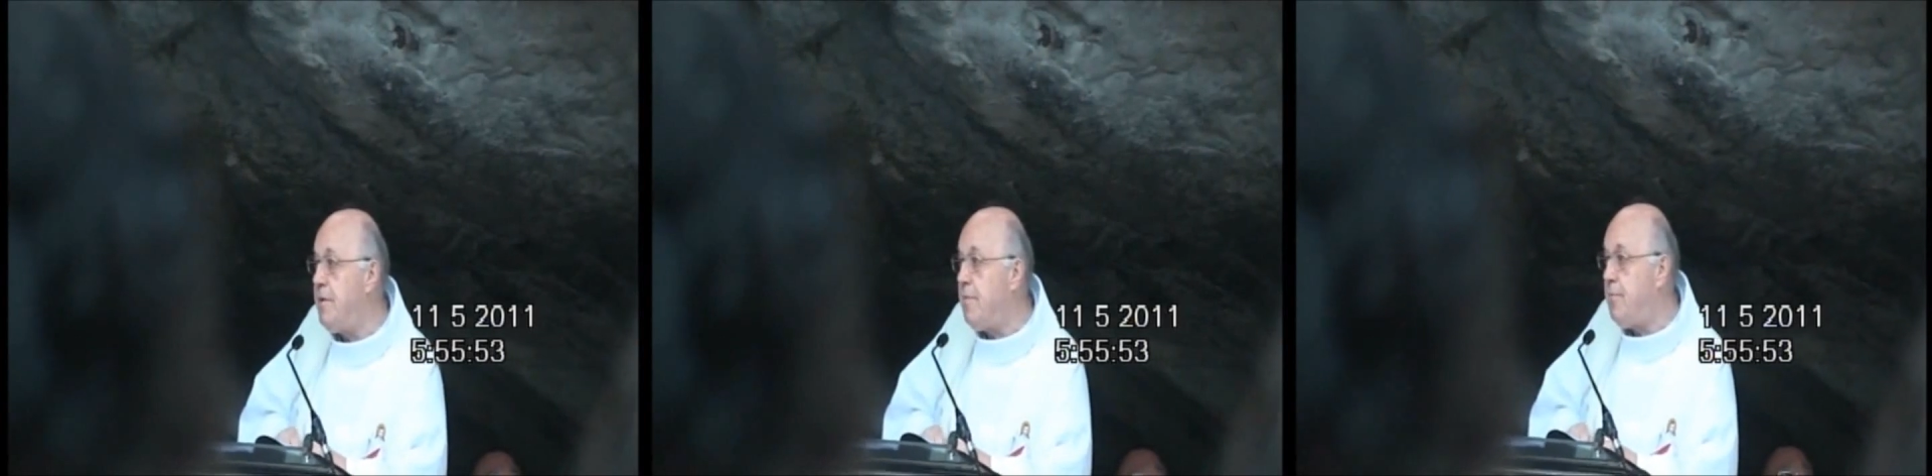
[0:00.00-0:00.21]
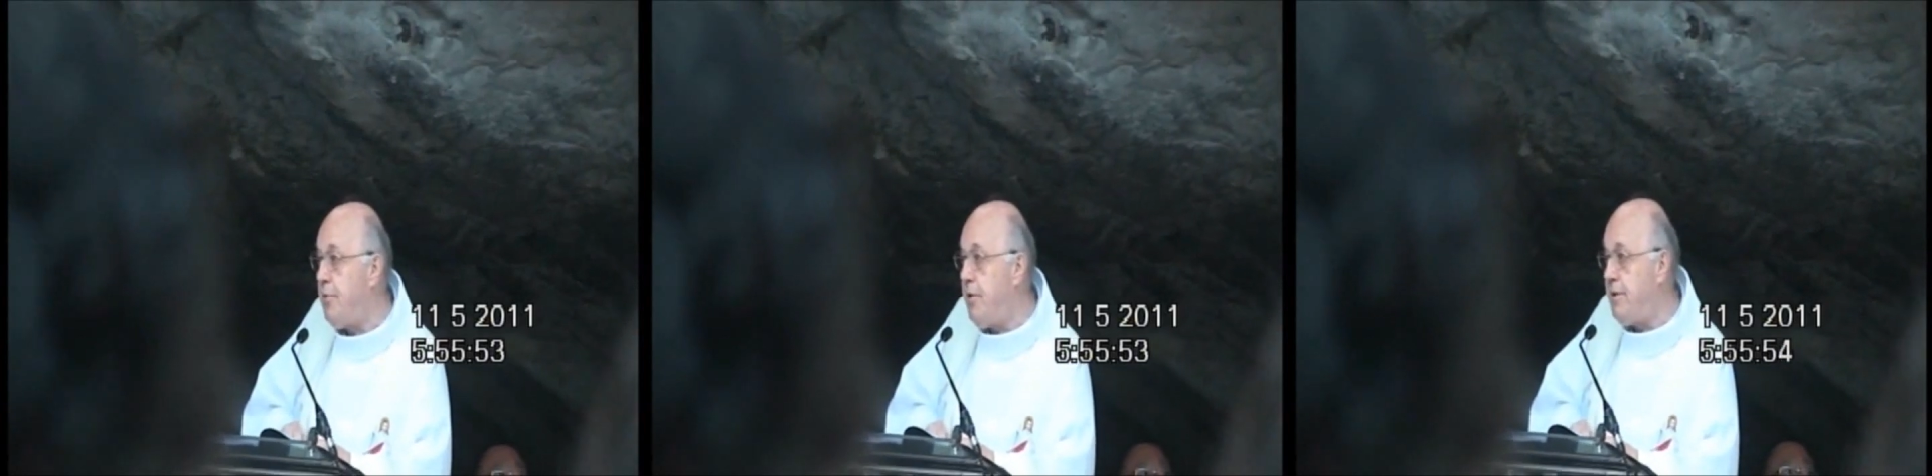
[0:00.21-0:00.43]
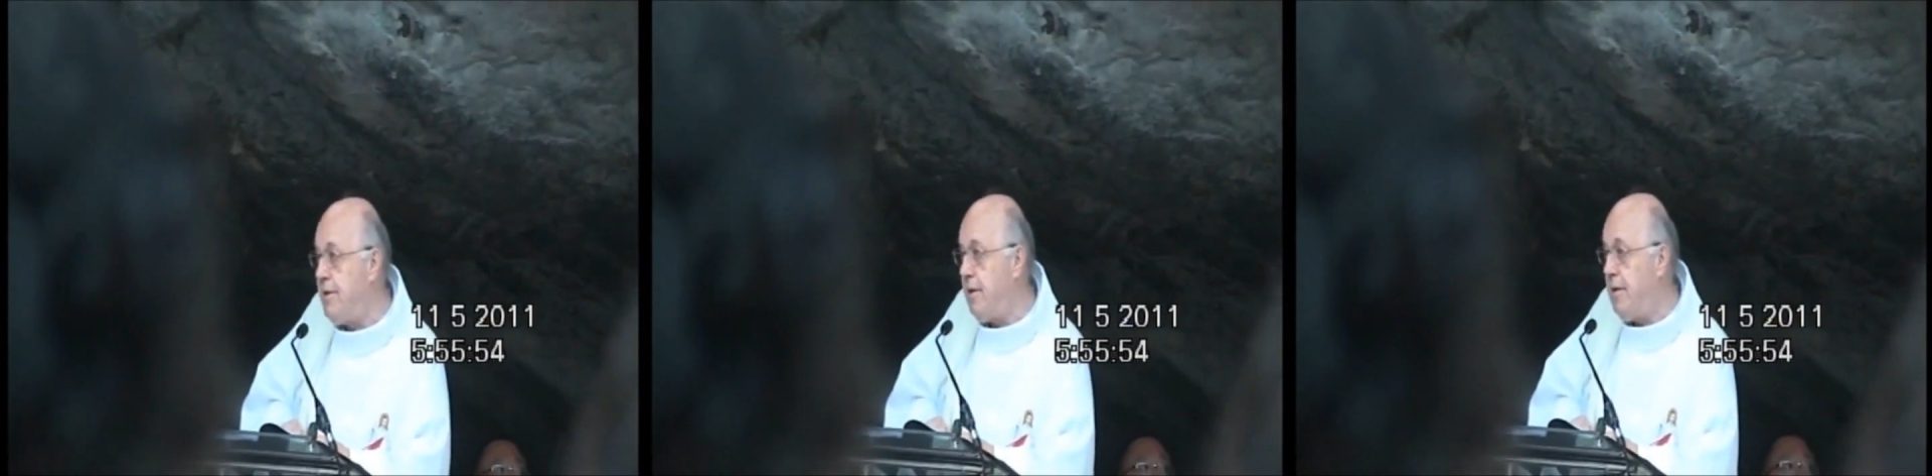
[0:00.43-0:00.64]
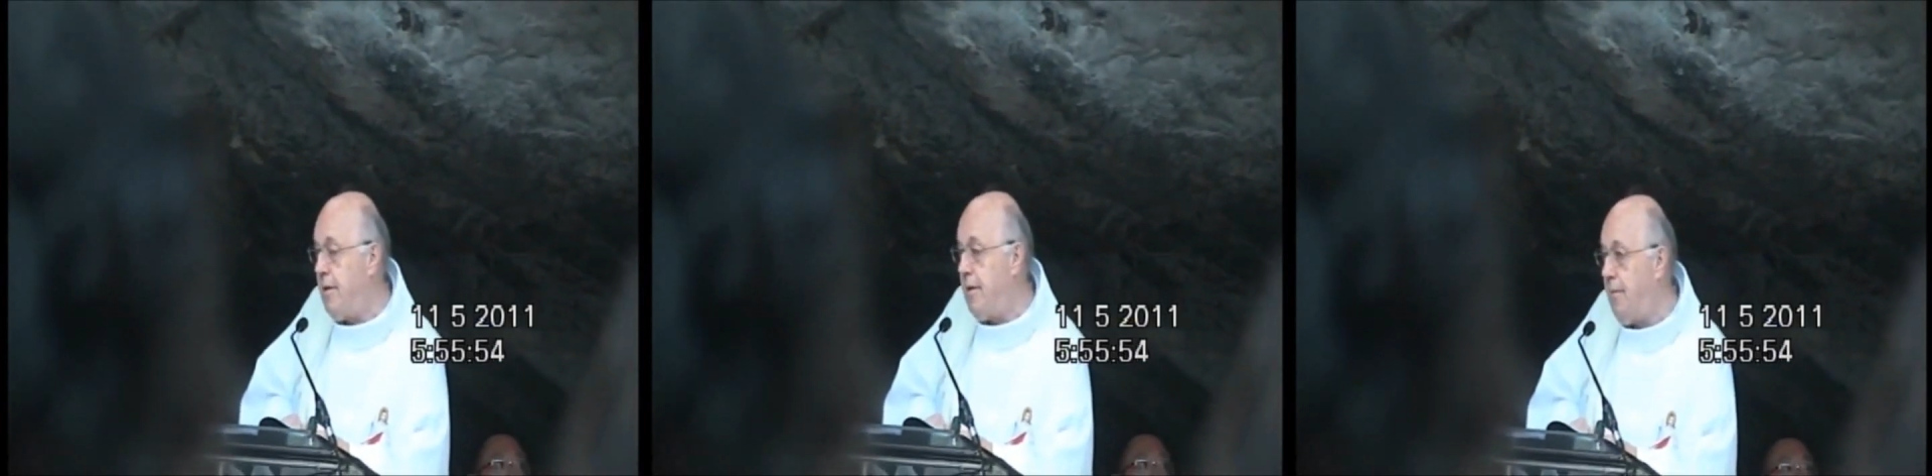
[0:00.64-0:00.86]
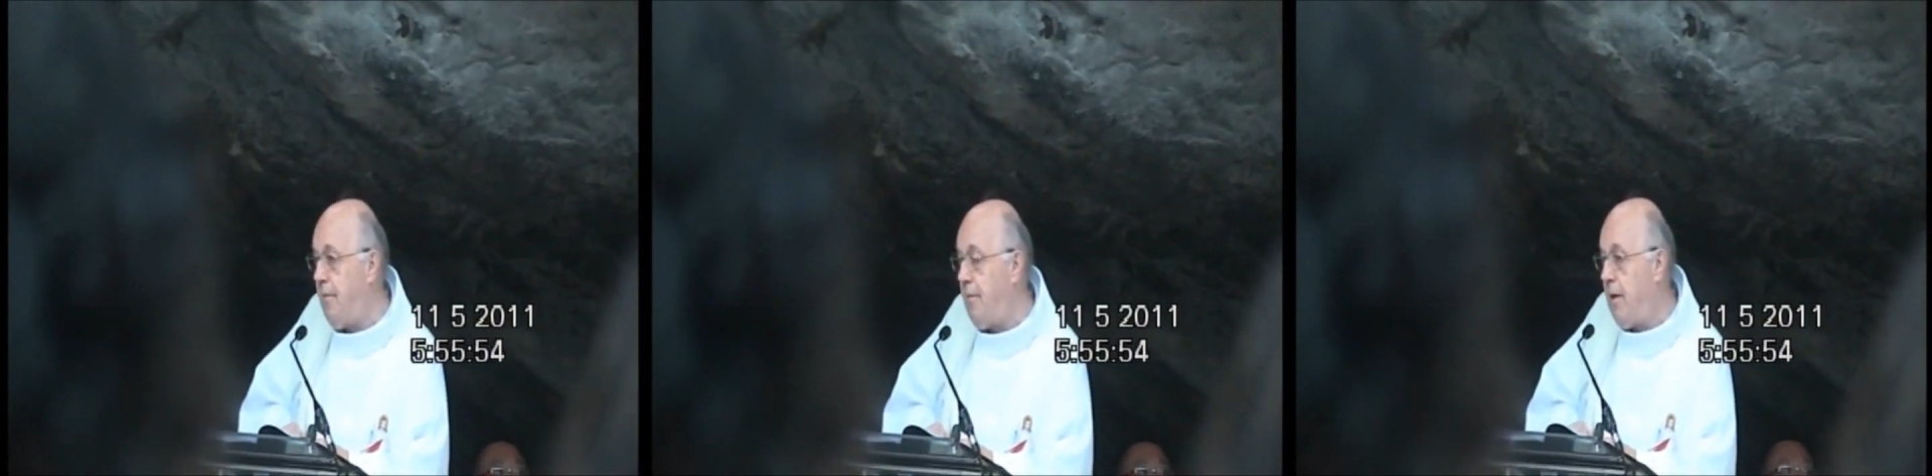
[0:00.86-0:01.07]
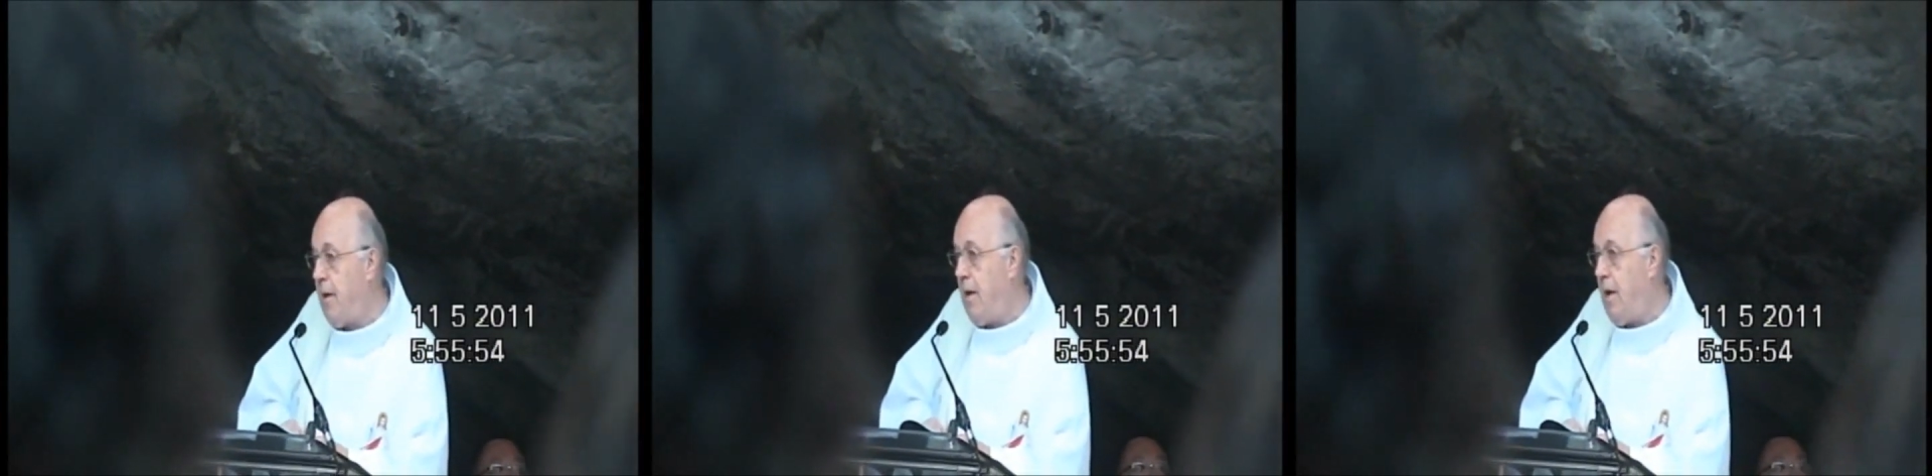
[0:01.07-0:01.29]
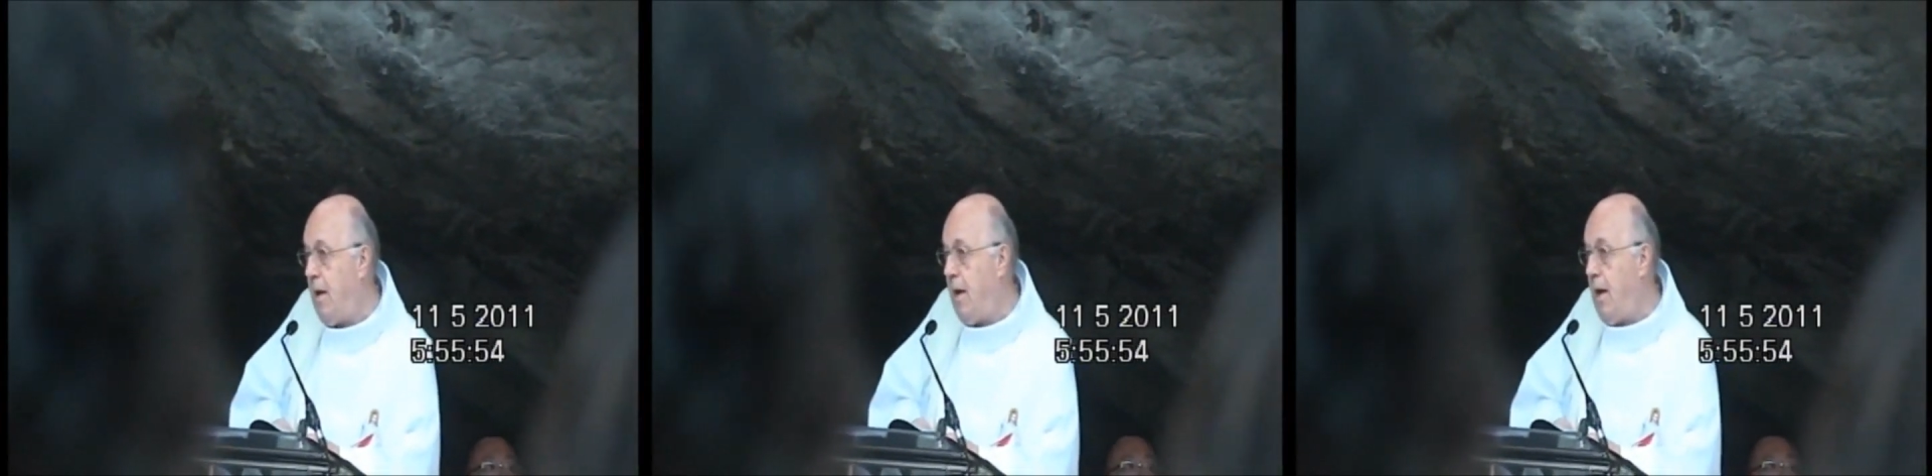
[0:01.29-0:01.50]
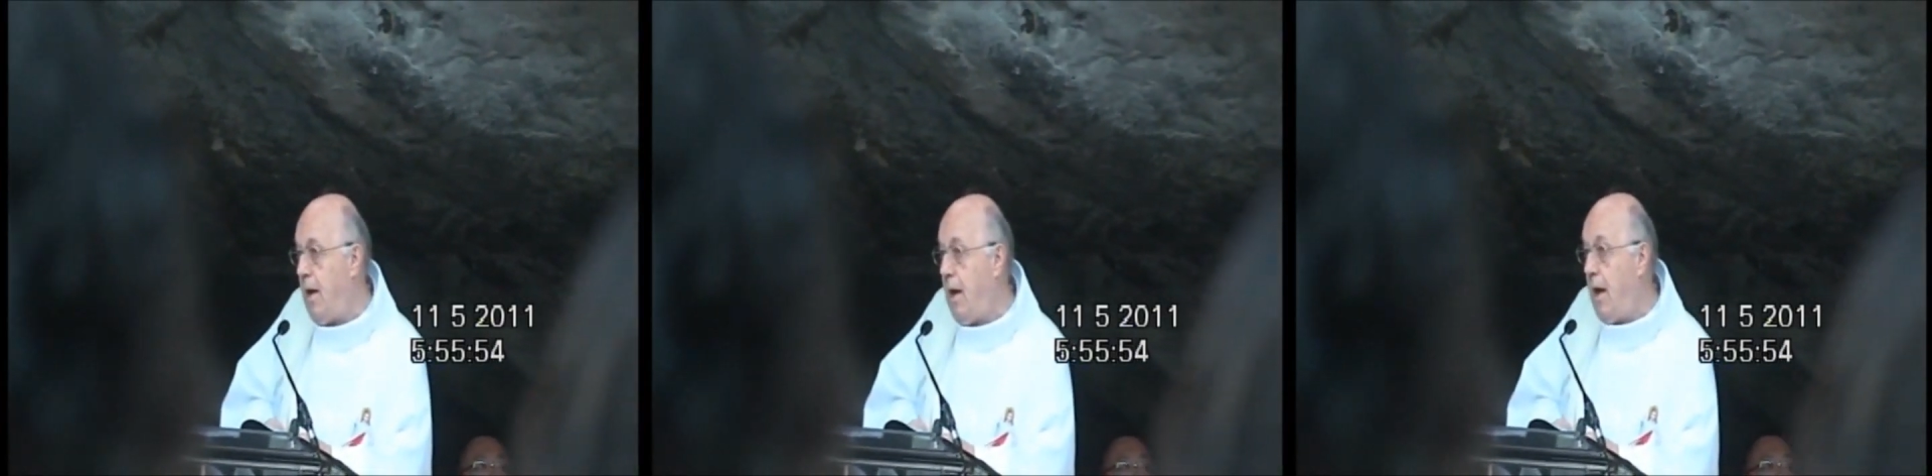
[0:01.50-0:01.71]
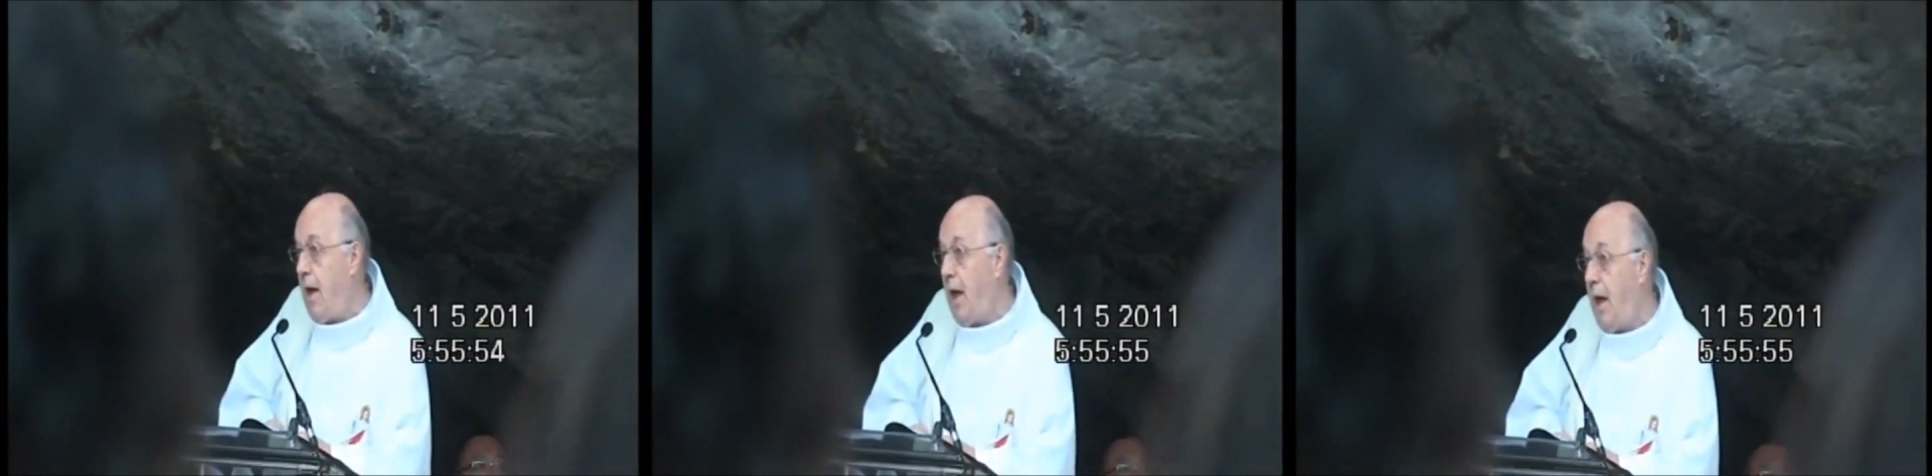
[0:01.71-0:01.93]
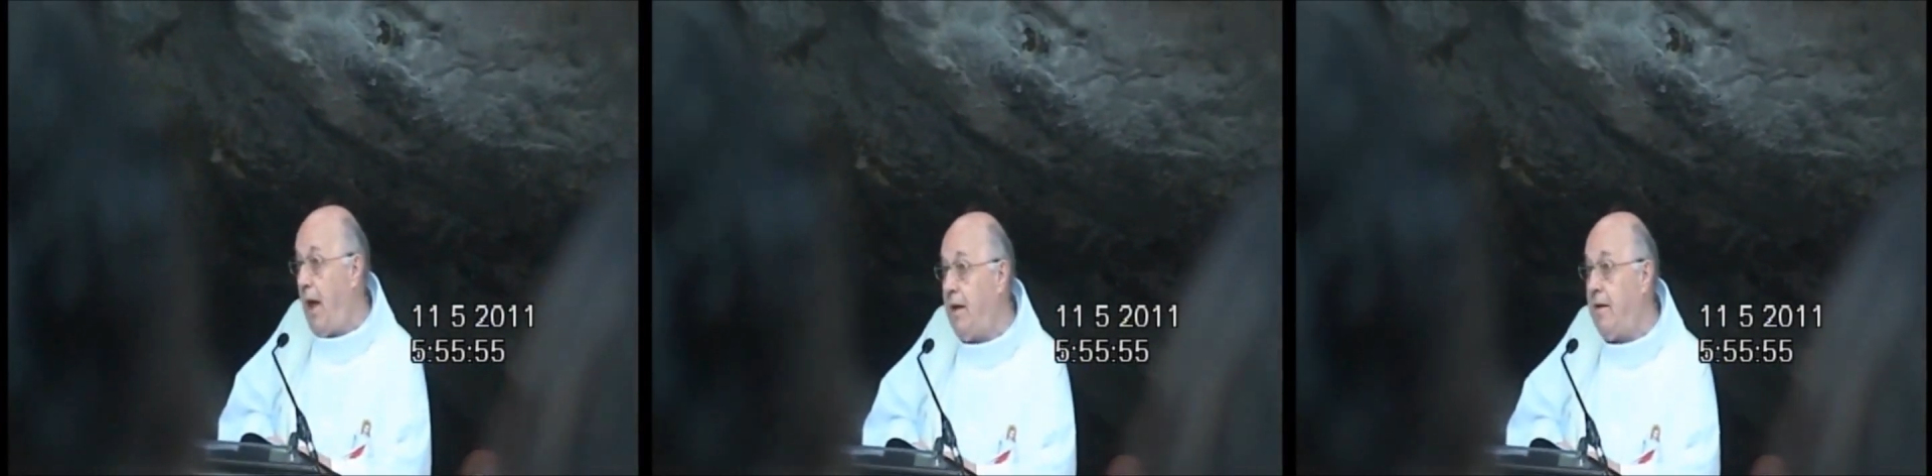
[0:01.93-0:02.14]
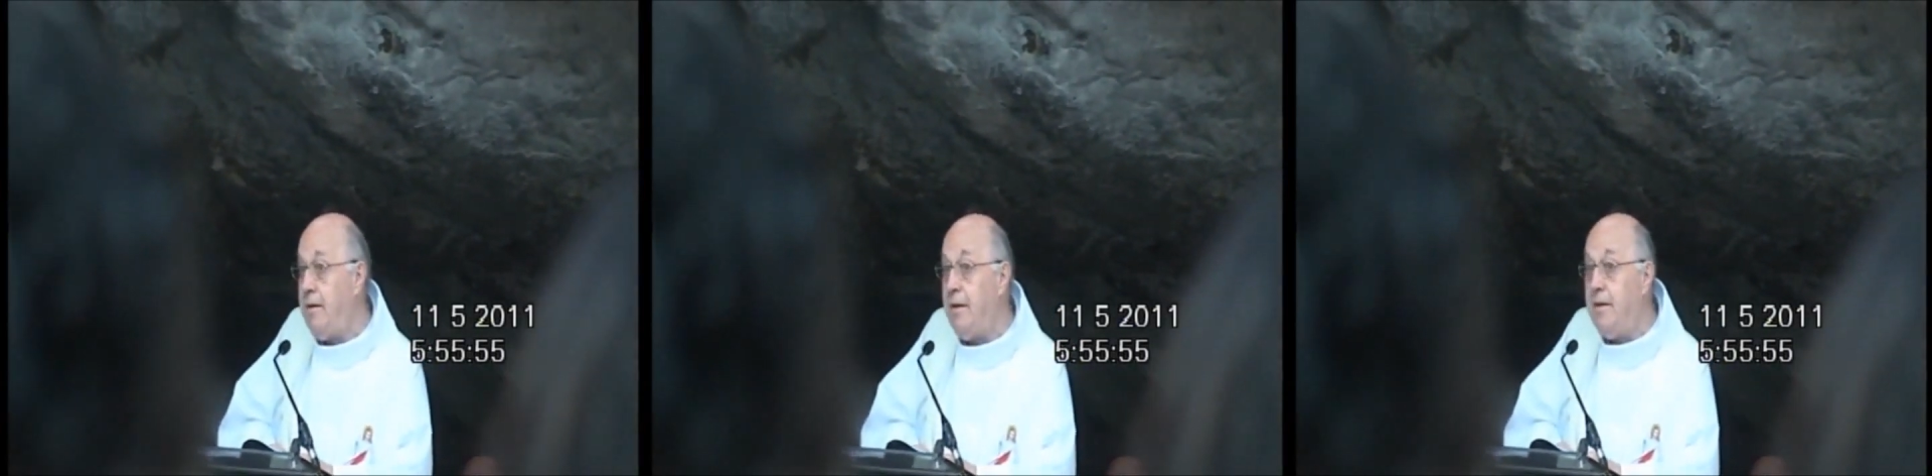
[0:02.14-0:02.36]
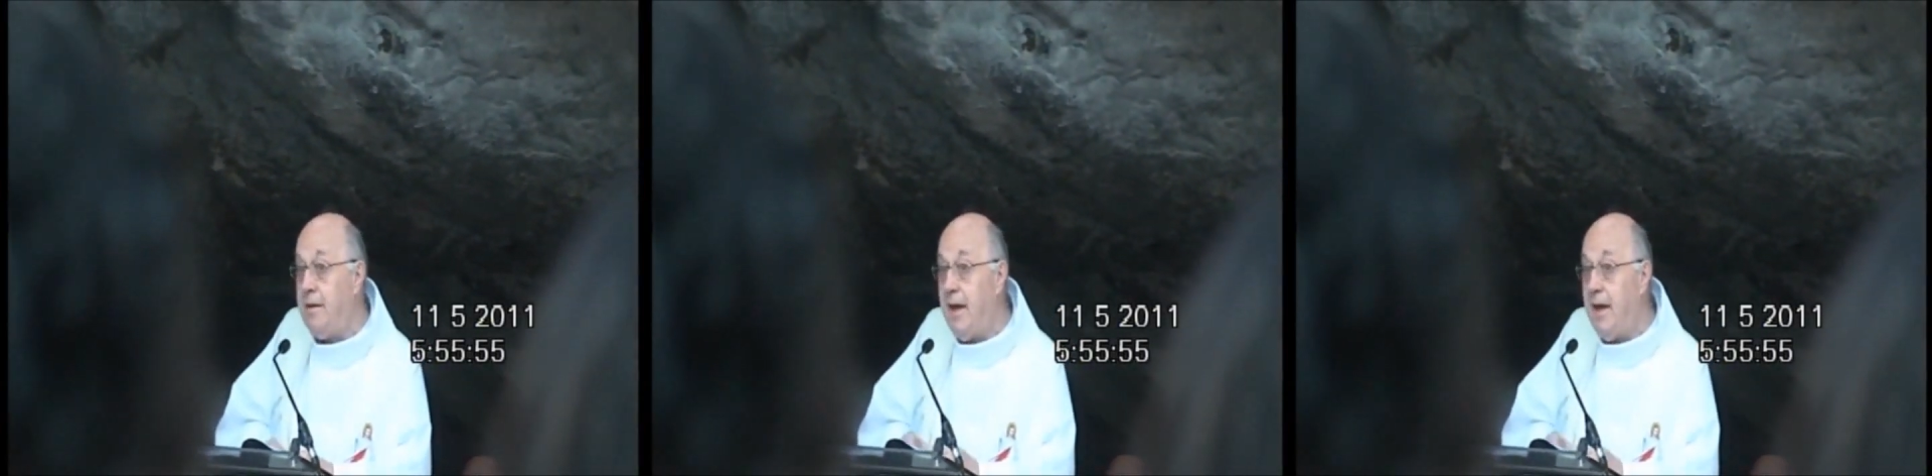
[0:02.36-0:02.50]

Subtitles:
as a prison. And